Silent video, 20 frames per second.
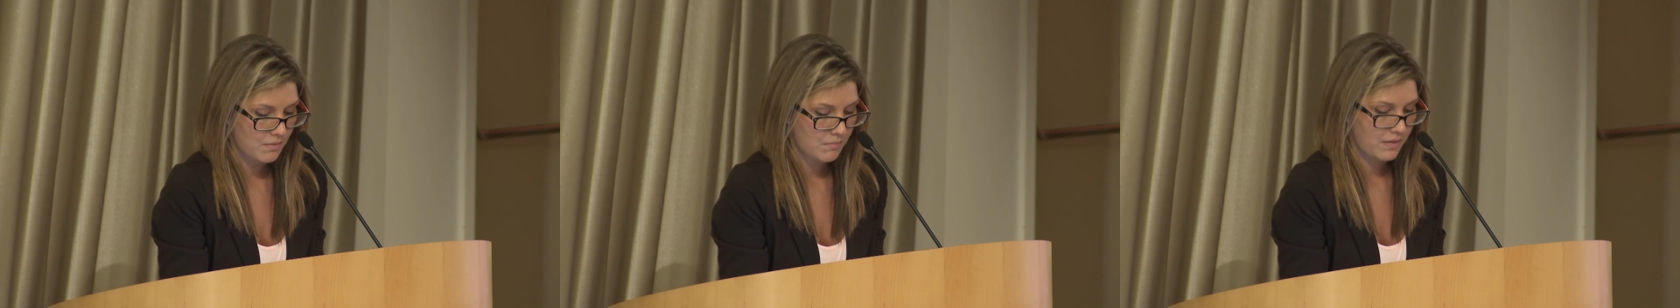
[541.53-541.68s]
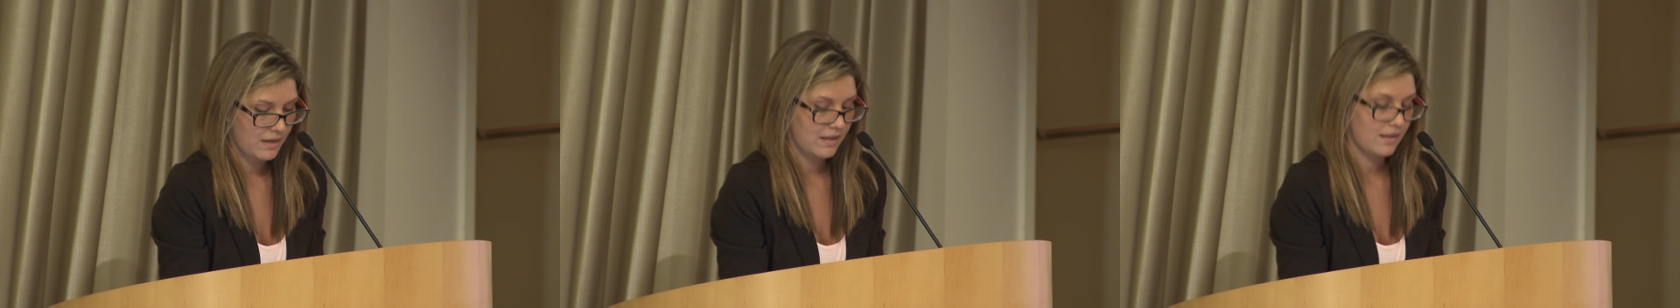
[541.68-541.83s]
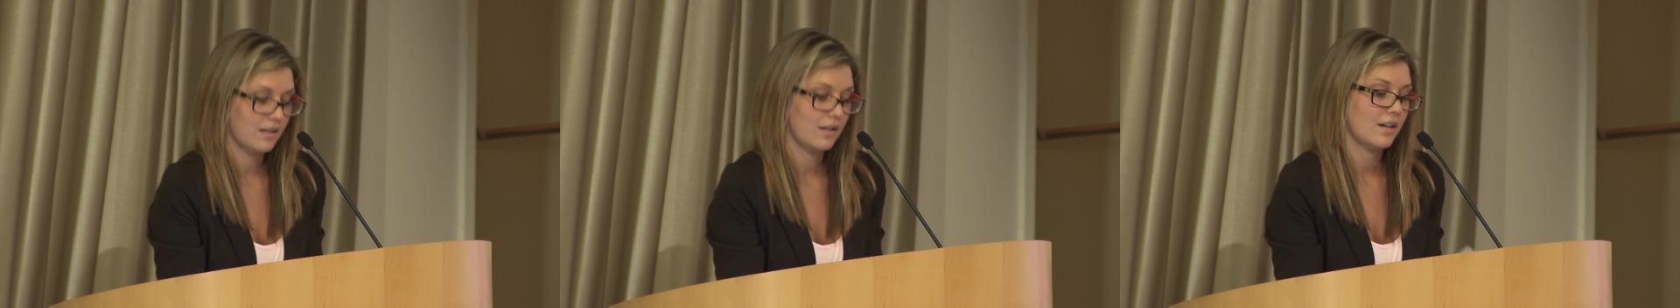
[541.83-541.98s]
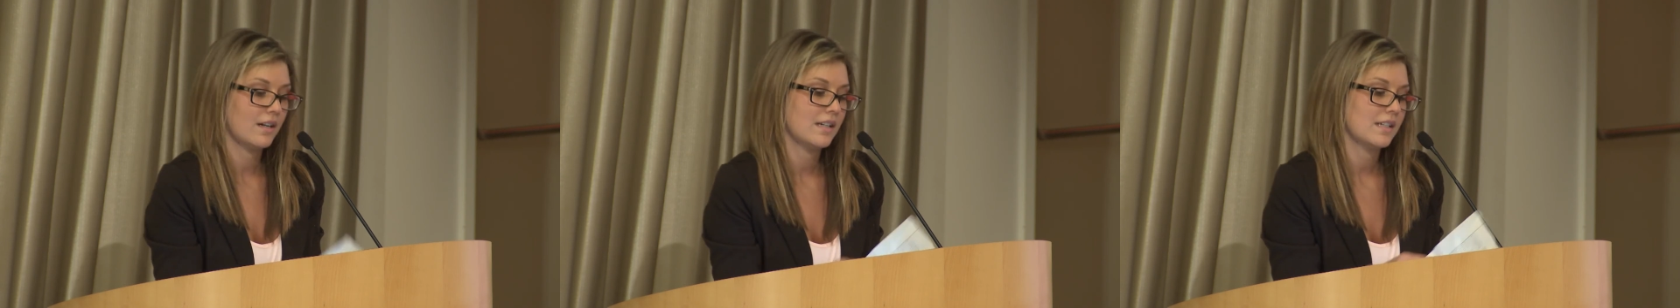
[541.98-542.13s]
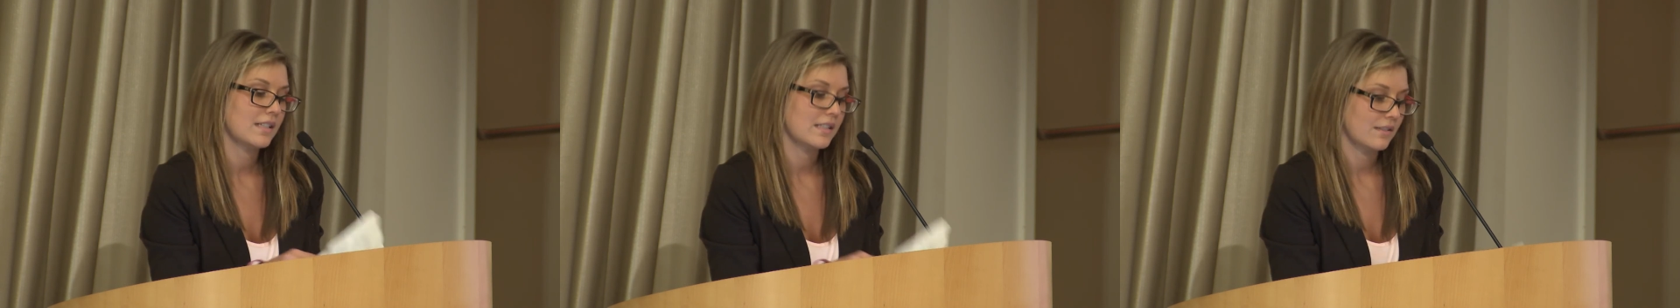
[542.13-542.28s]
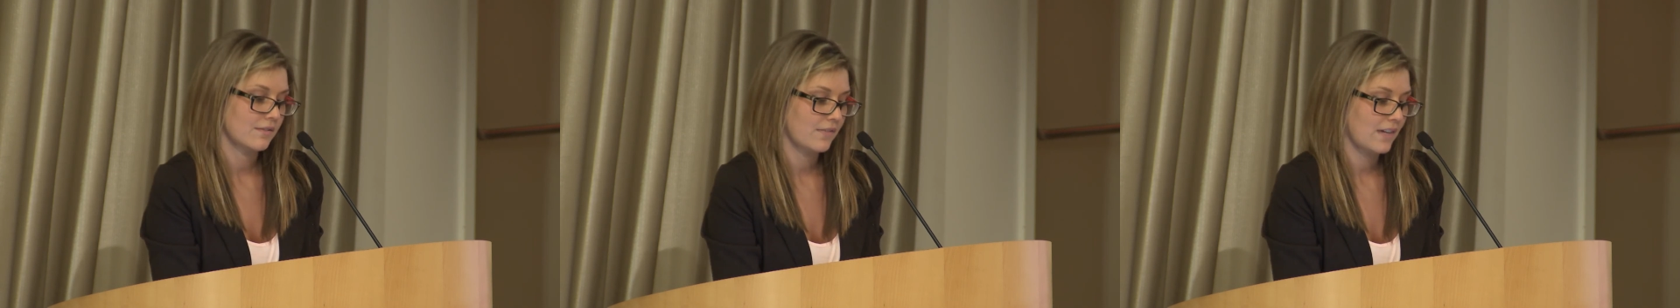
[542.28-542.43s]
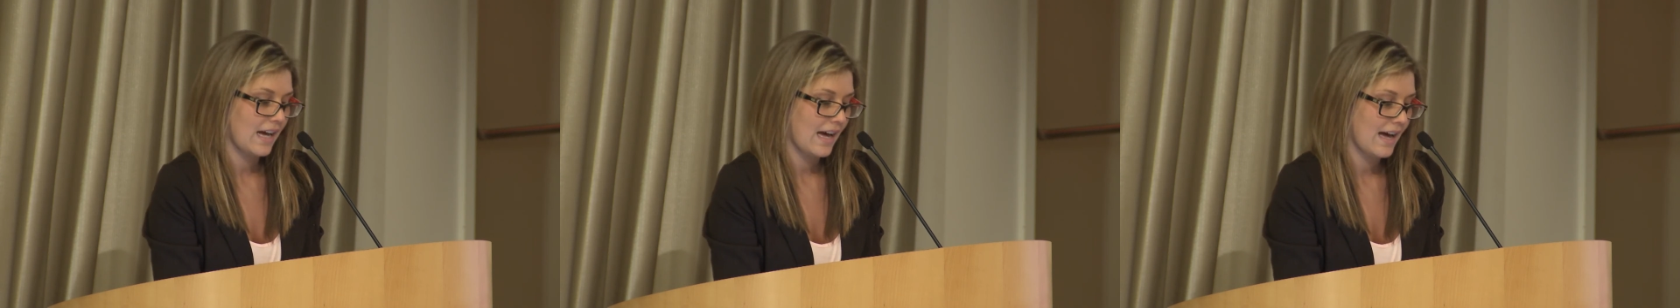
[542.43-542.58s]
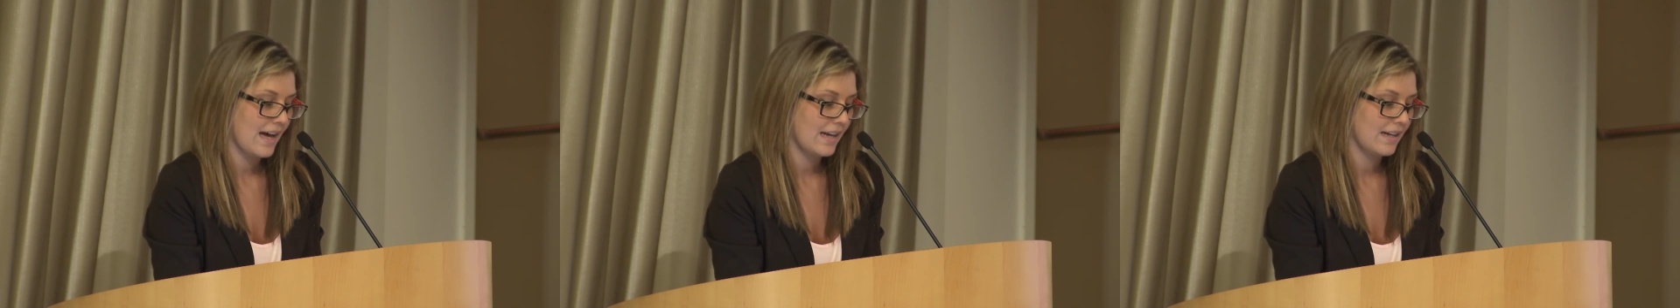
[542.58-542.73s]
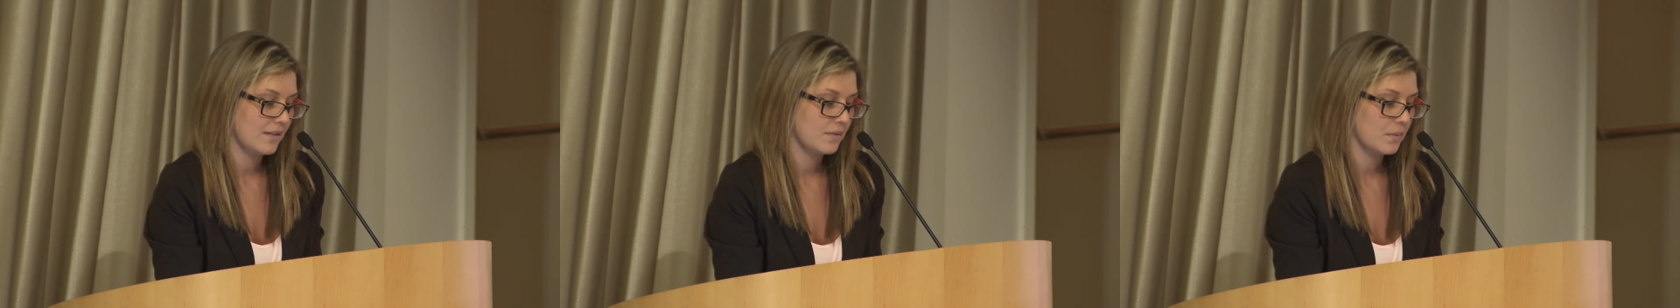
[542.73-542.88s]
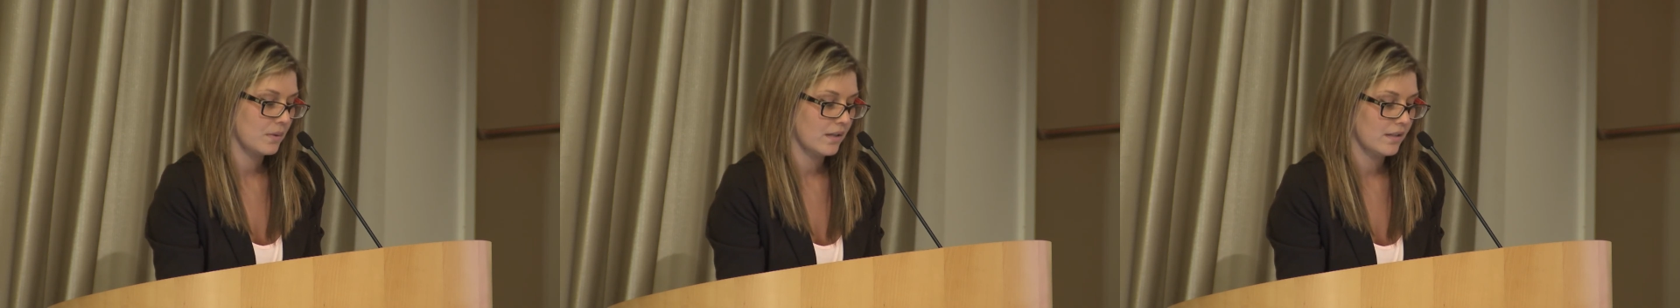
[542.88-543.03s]
and by the grace of God,
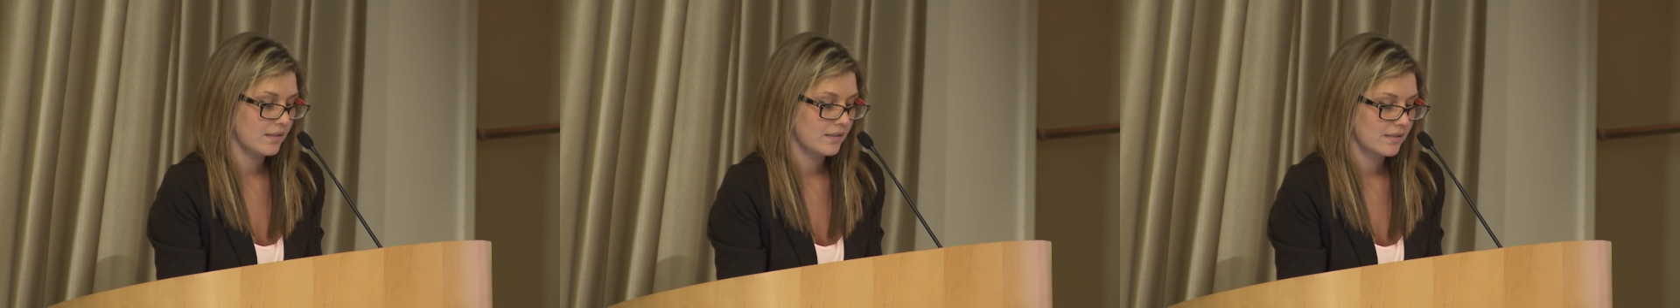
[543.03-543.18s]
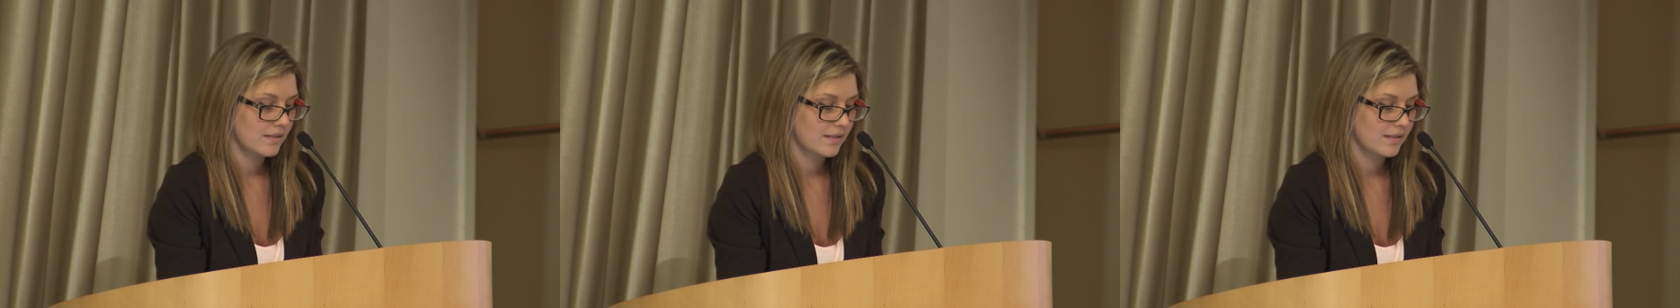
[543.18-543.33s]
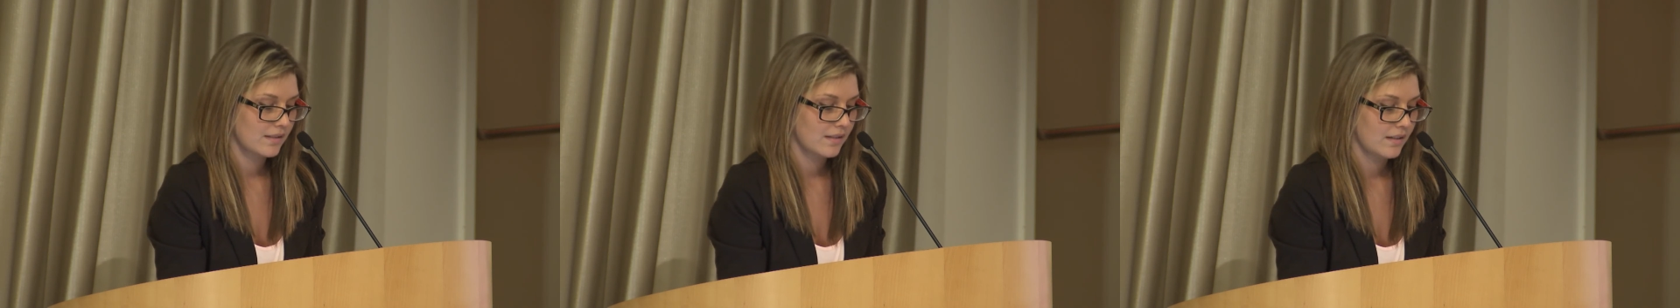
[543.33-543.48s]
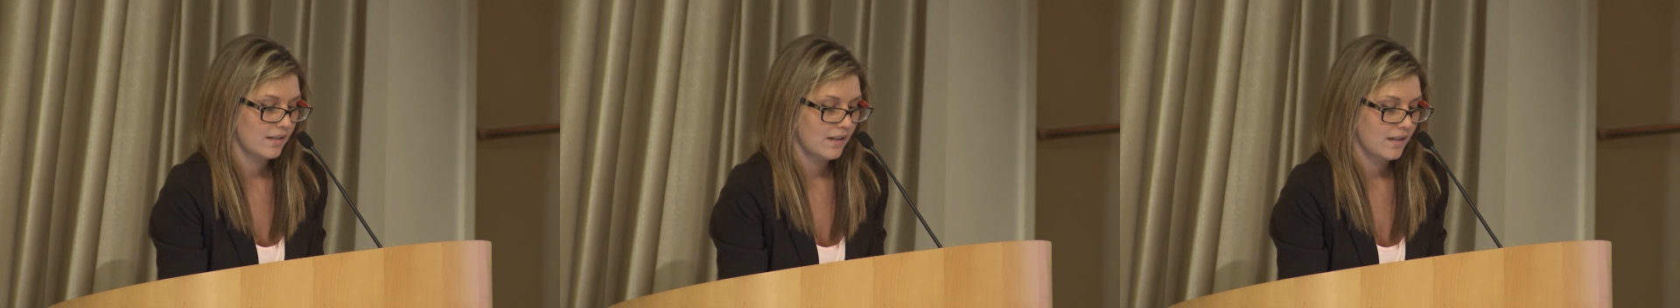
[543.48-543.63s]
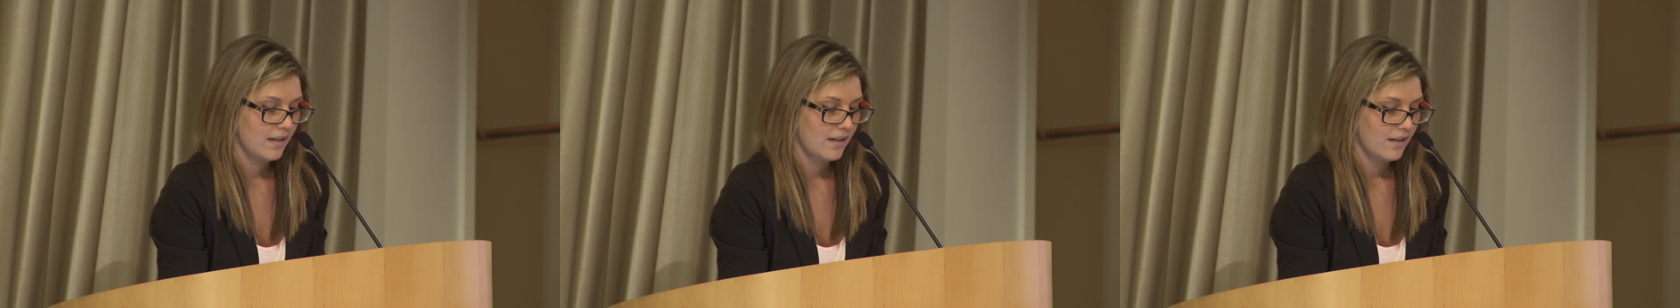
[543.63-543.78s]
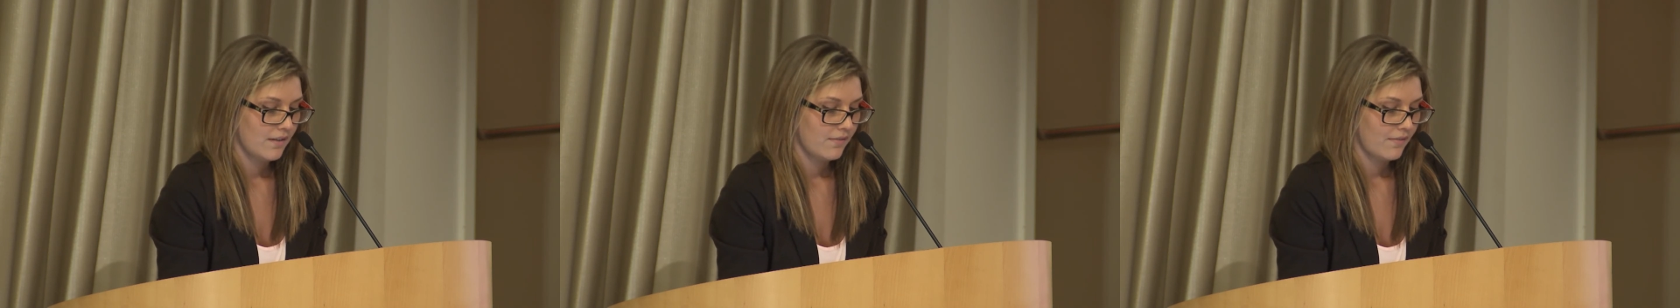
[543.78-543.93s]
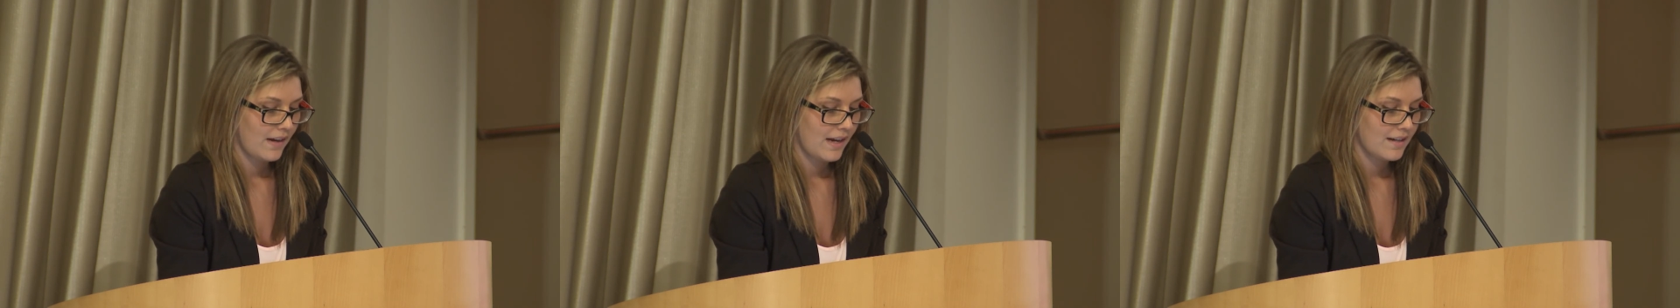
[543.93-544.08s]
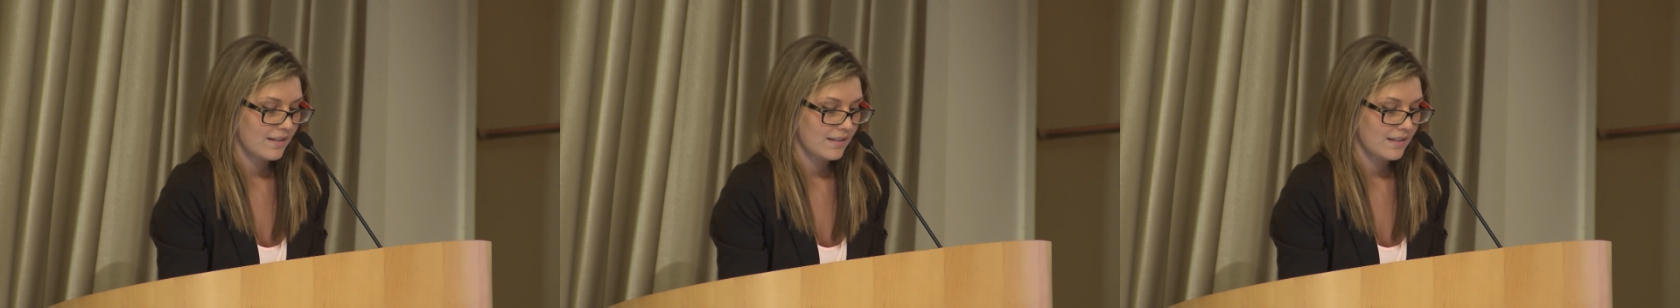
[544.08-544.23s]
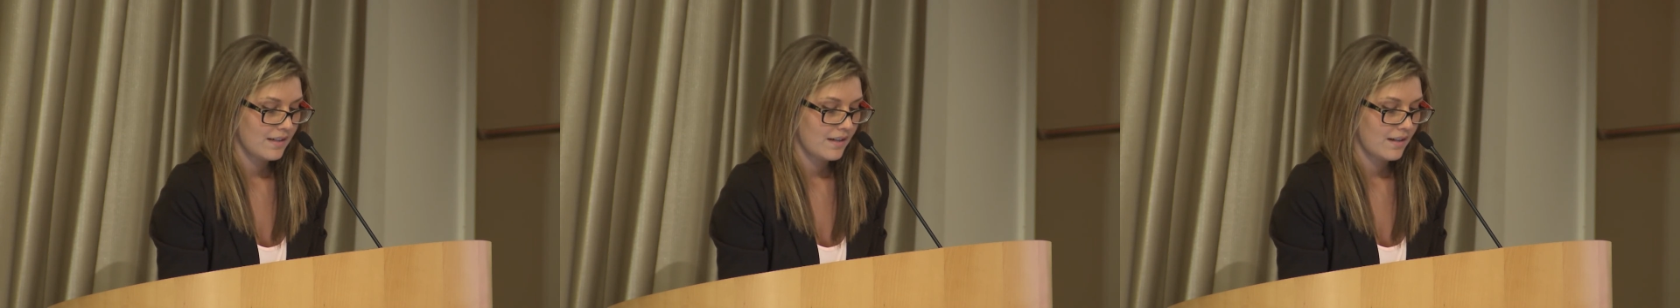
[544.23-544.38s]
it was. Finally,